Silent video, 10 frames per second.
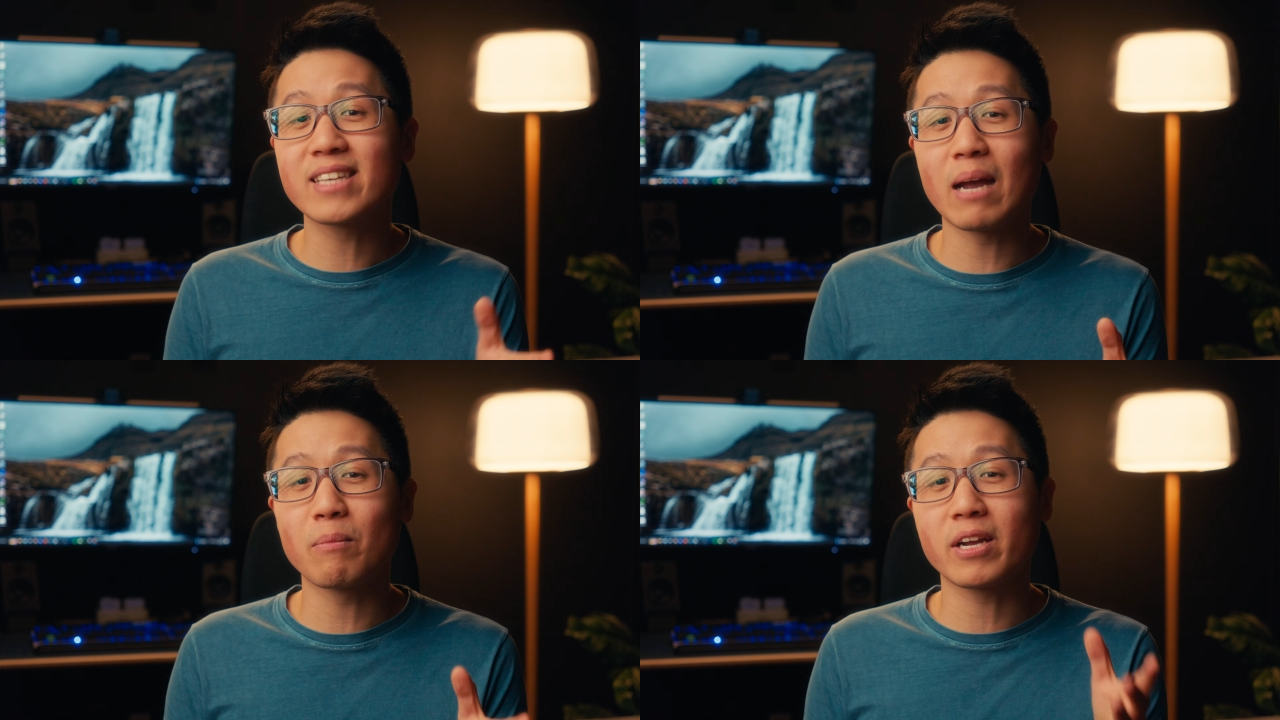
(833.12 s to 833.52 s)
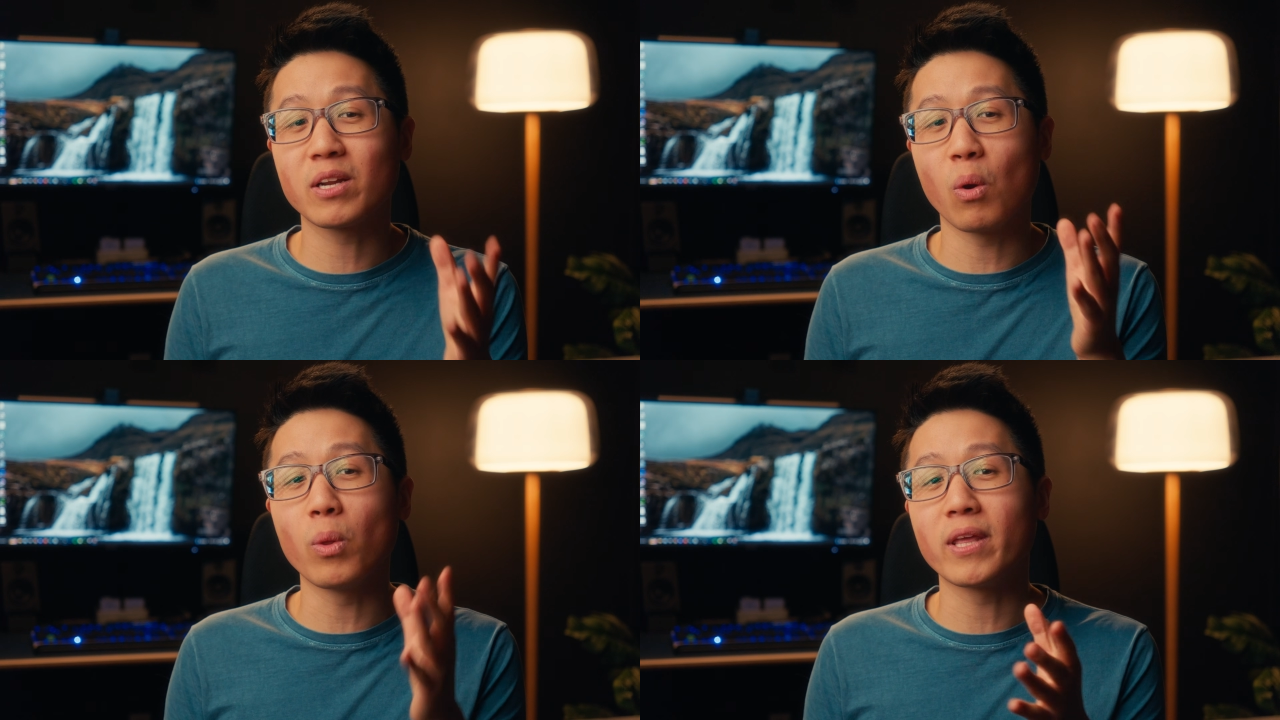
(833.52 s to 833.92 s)
camera
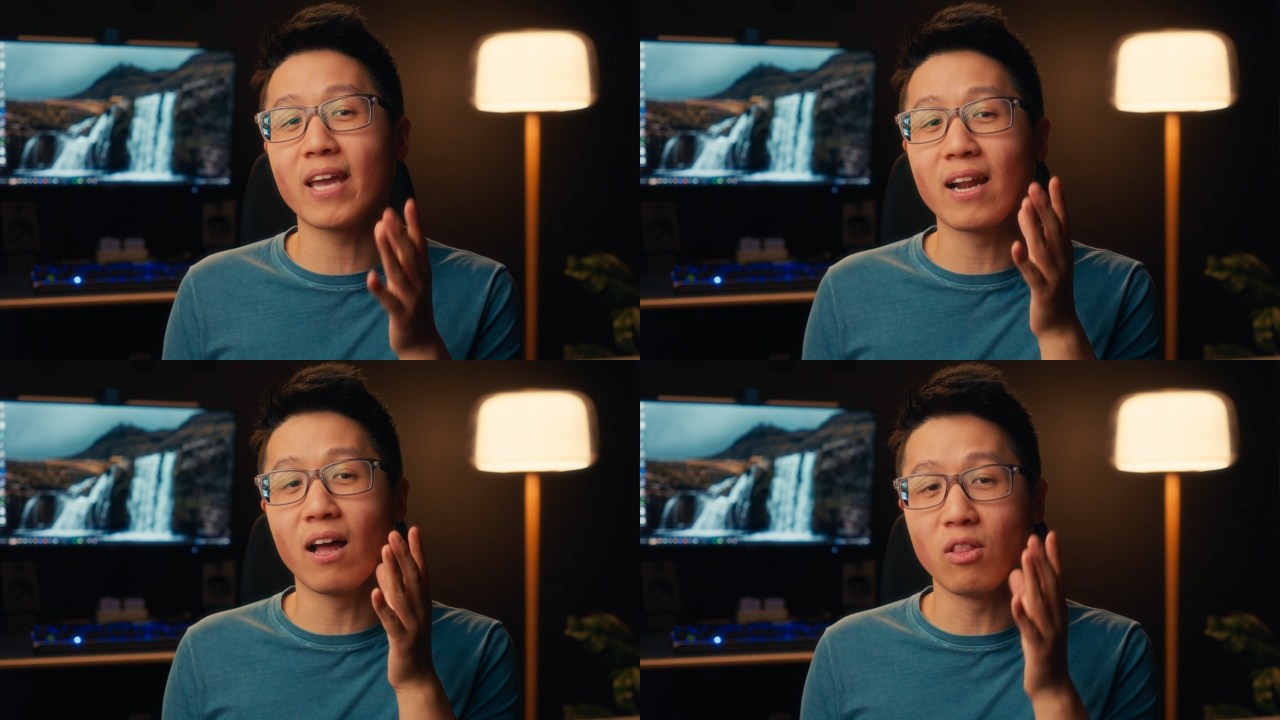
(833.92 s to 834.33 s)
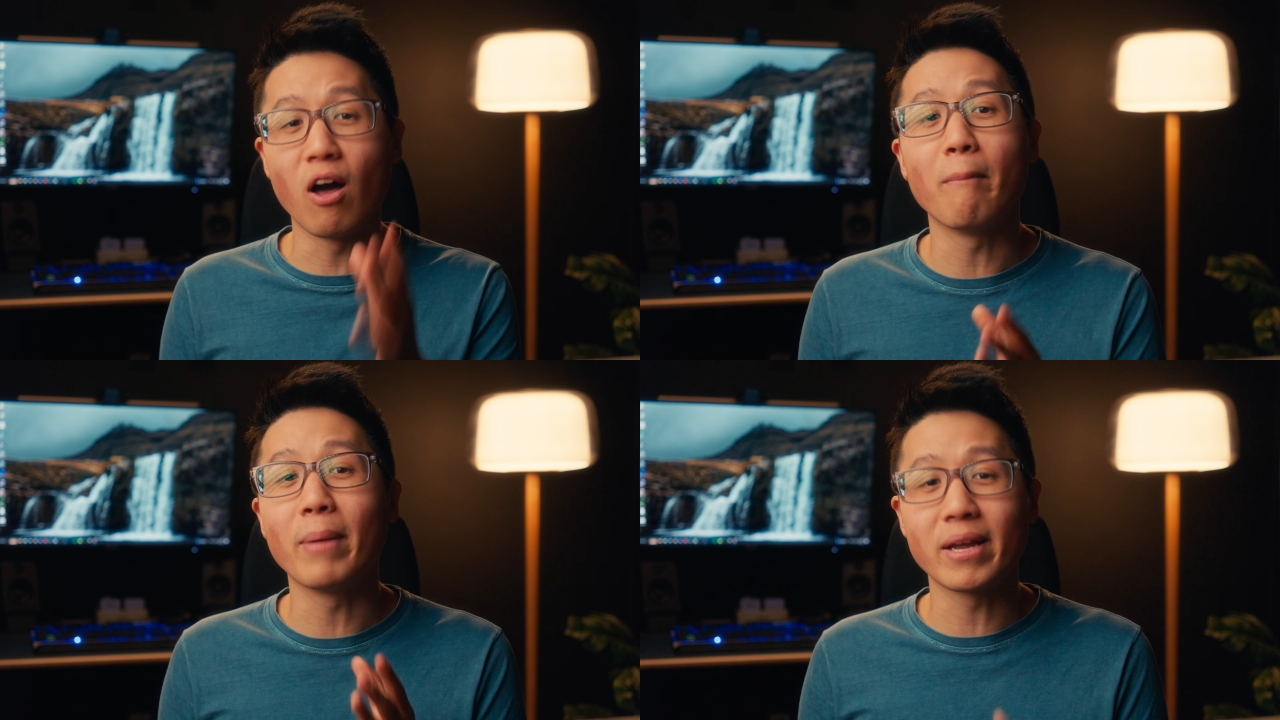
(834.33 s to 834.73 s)
can only get a
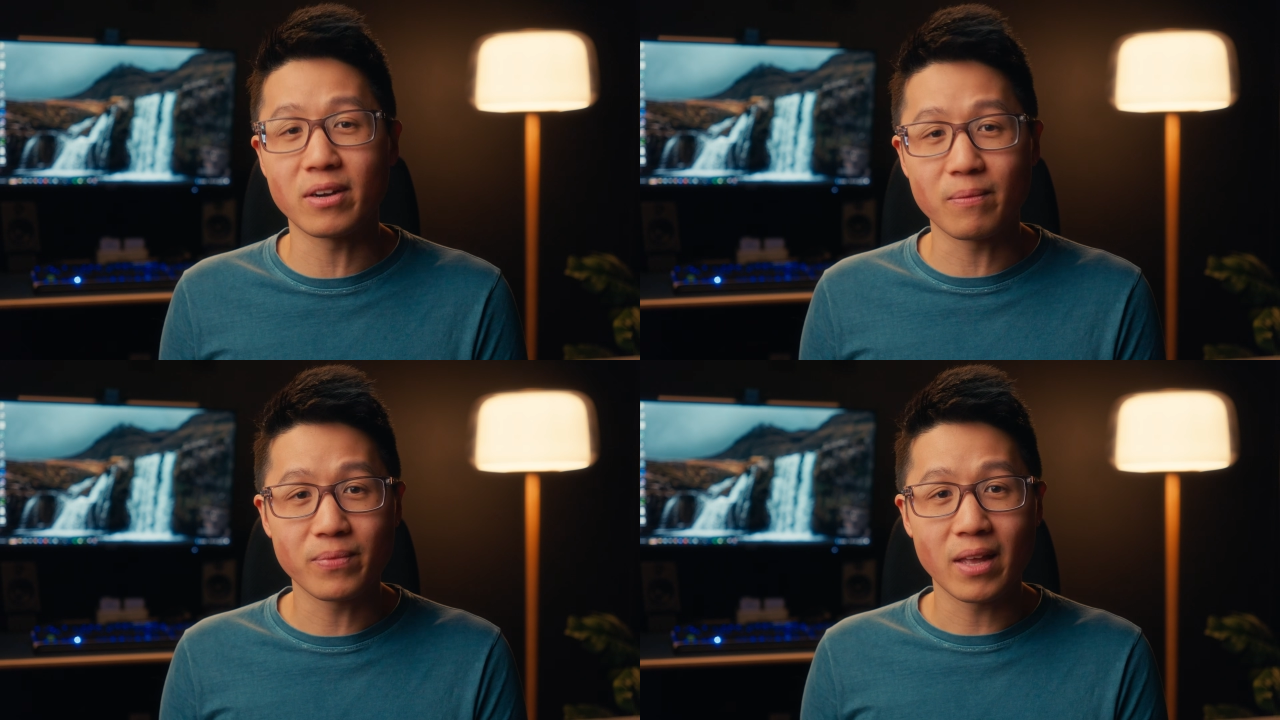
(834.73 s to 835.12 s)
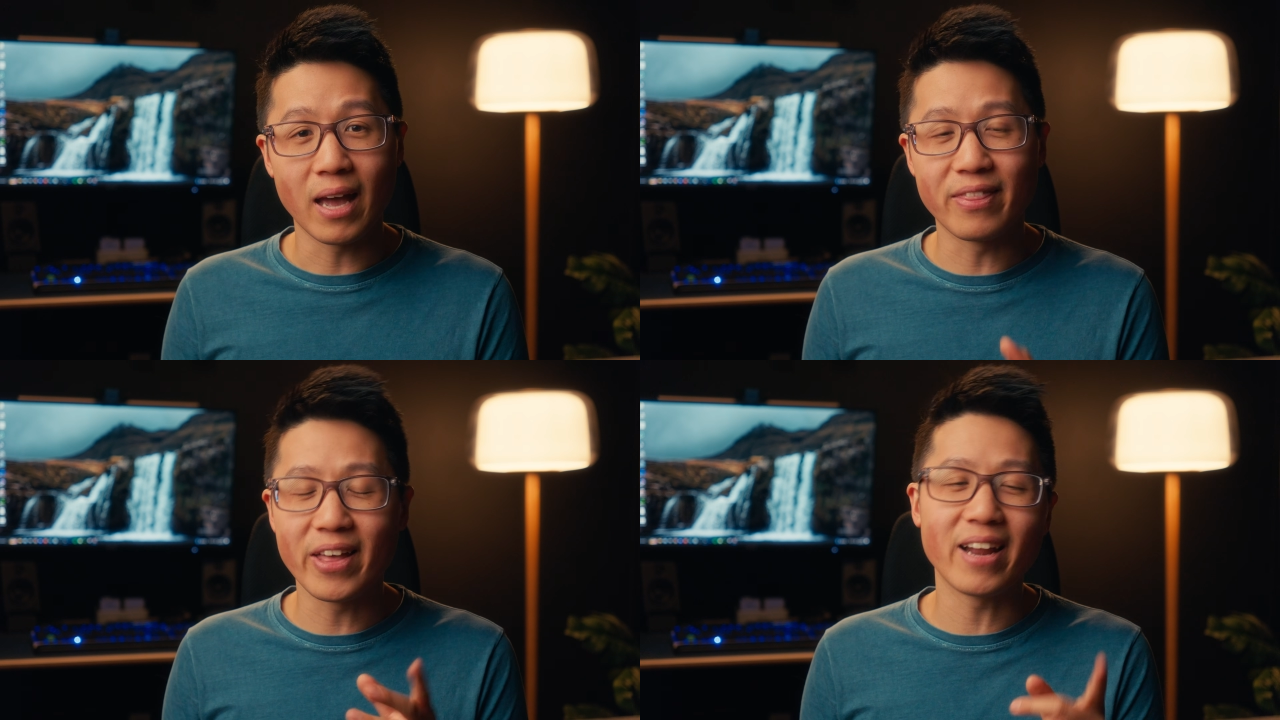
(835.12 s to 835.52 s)
lot better,
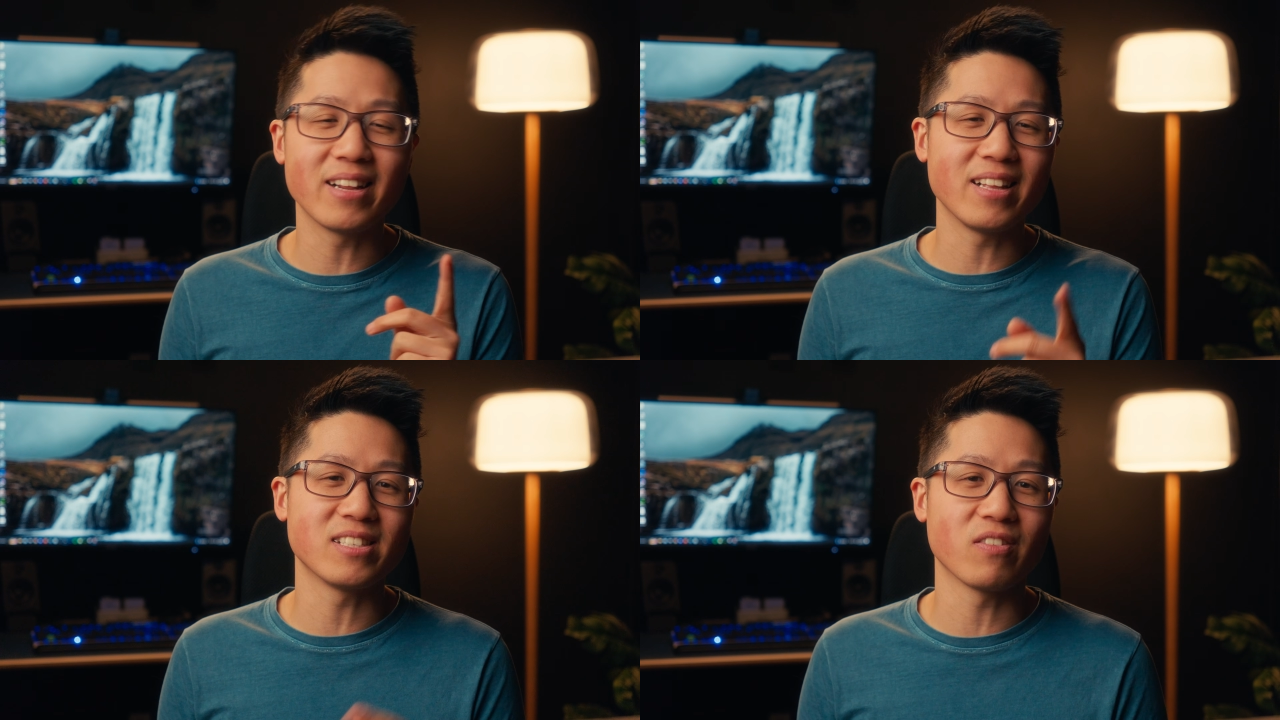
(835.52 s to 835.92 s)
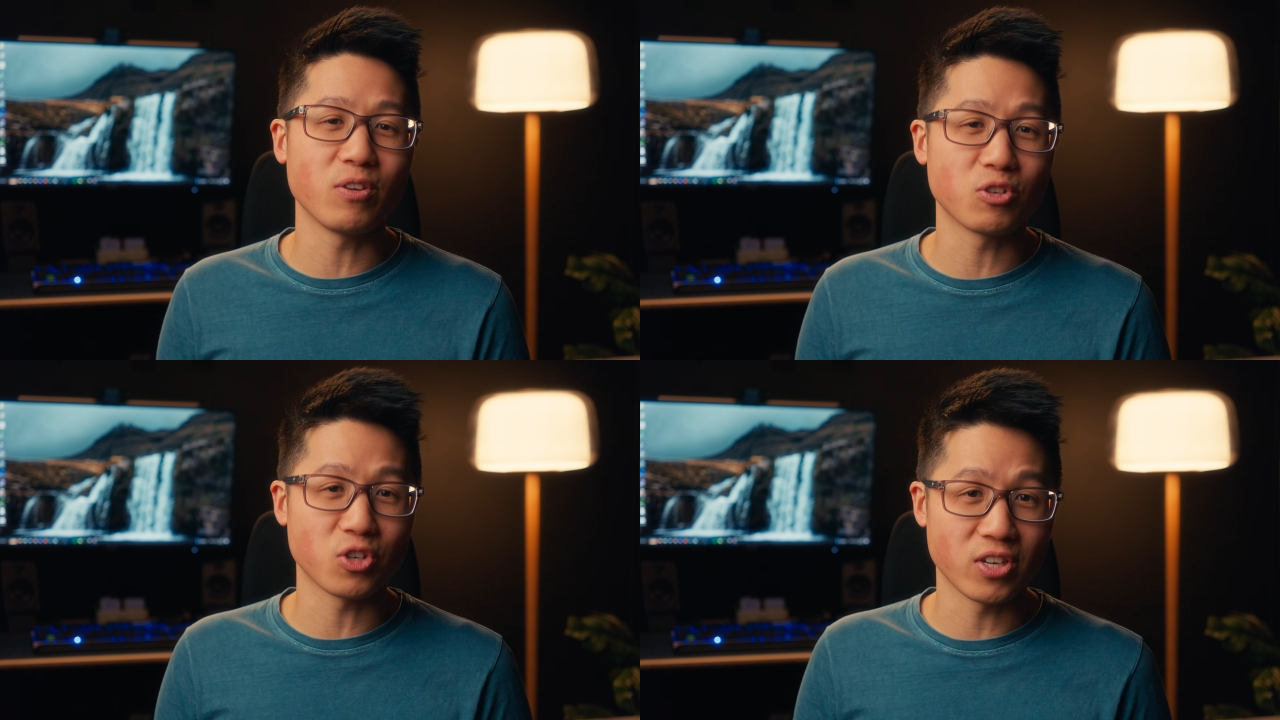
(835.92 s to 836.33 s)
and that is a
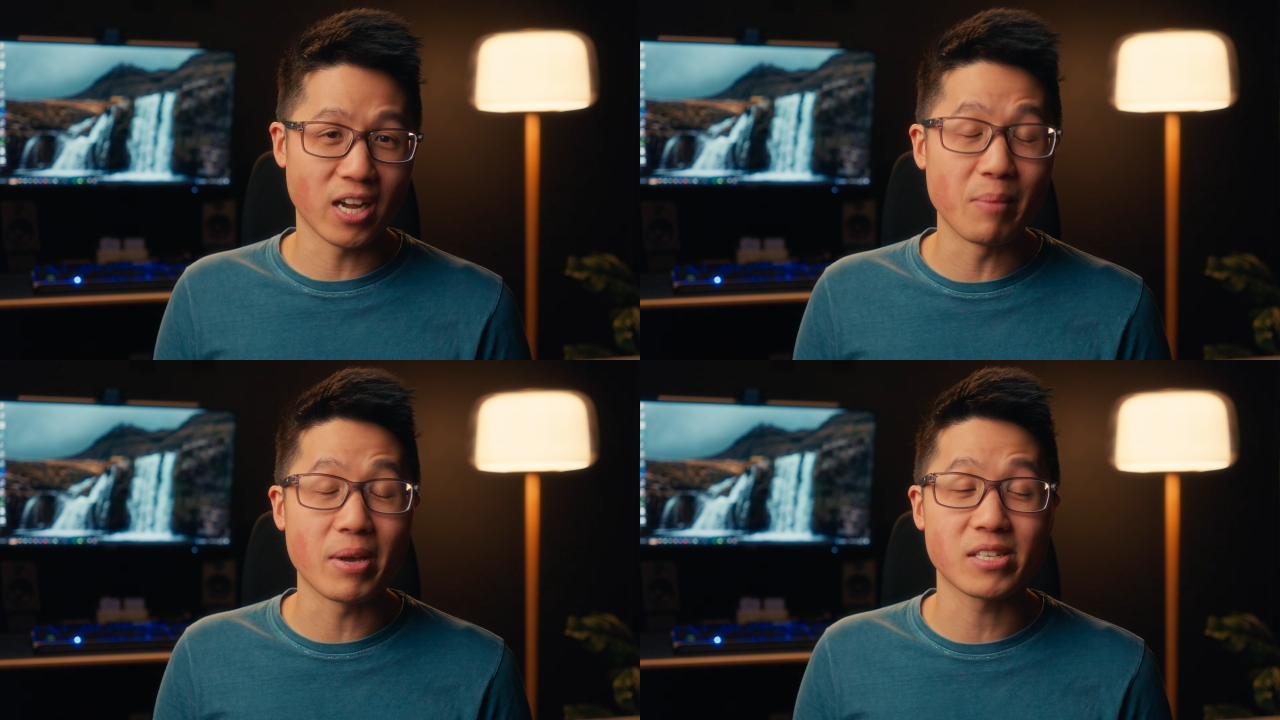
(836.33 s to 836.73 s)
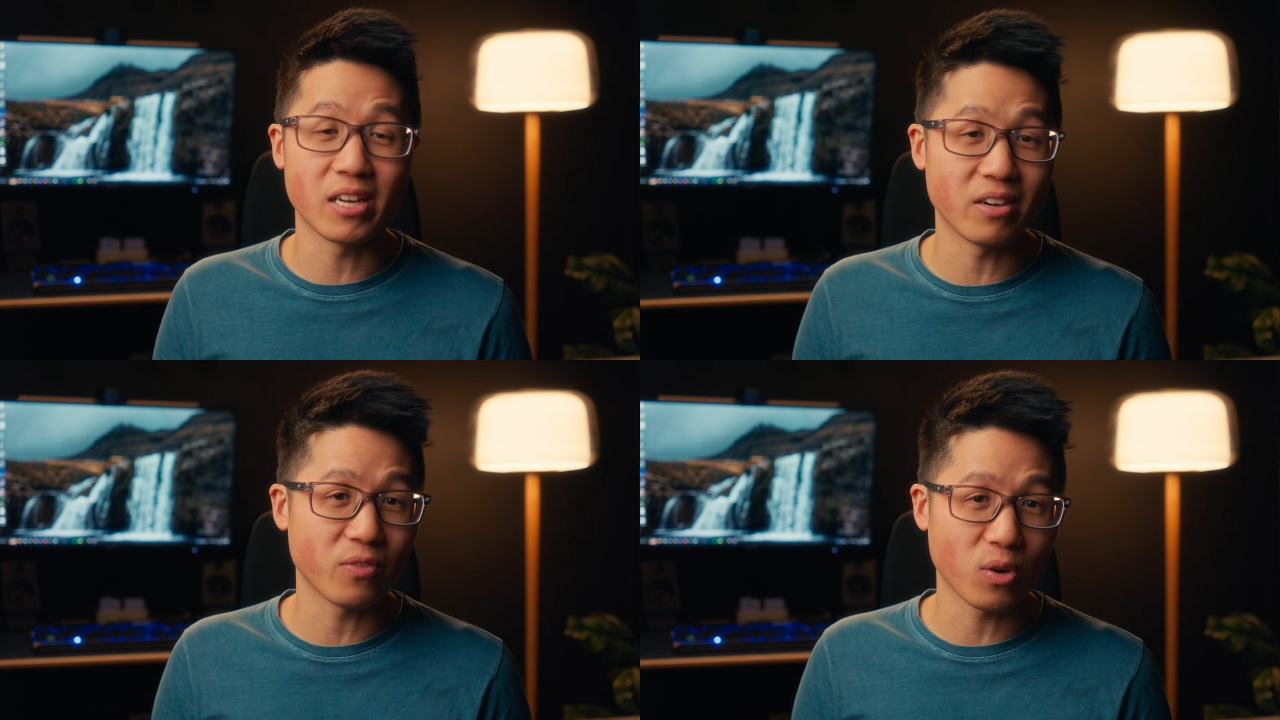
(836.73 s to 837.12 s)
future I'm
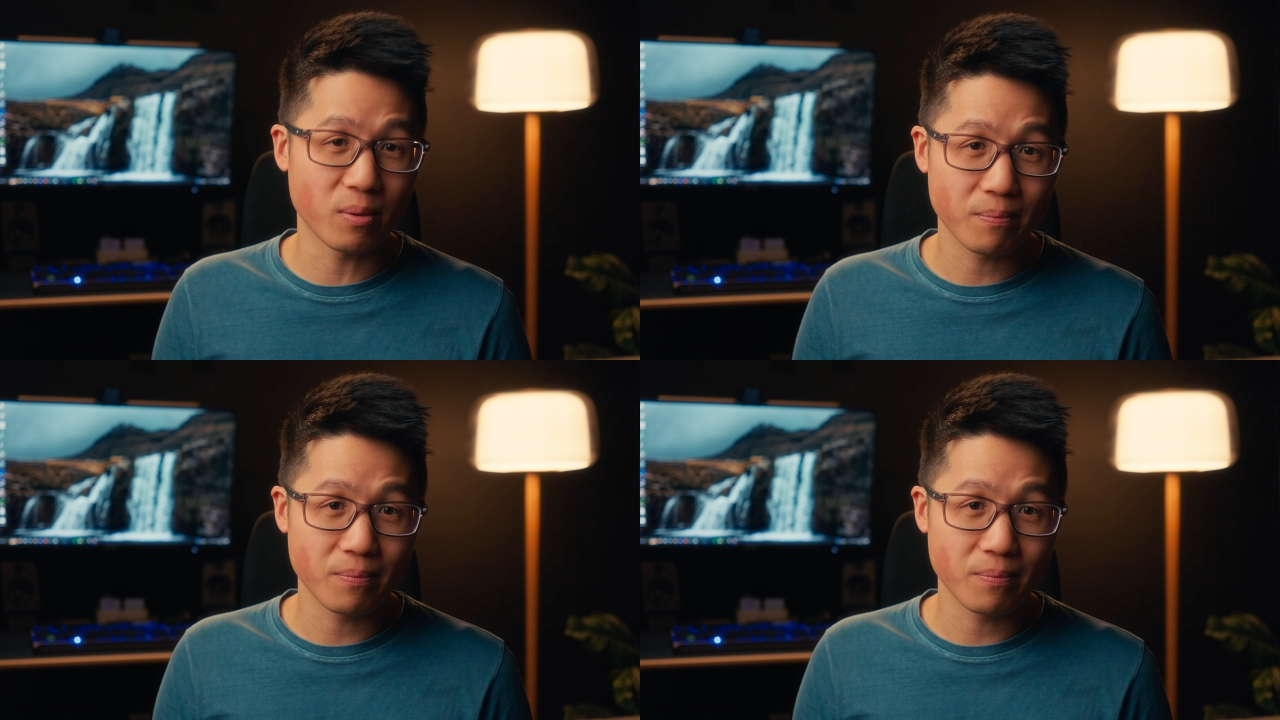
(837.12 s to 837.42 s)
excited for.